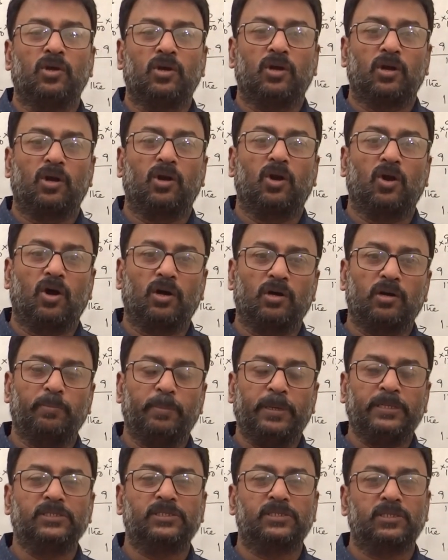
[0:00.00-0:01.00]
not
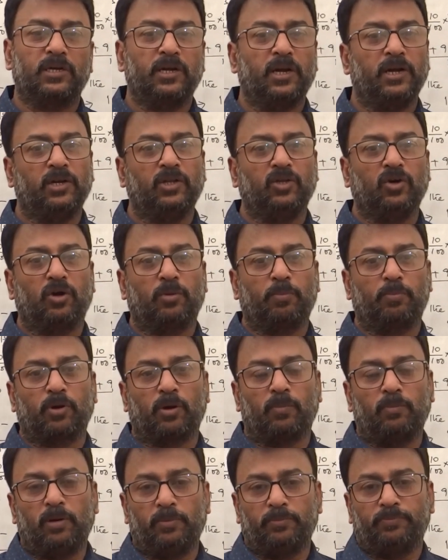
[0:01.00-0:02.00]
mentioned in your
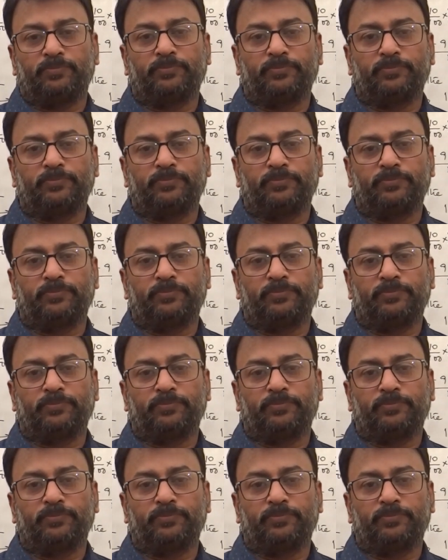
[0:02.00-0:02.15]
problem.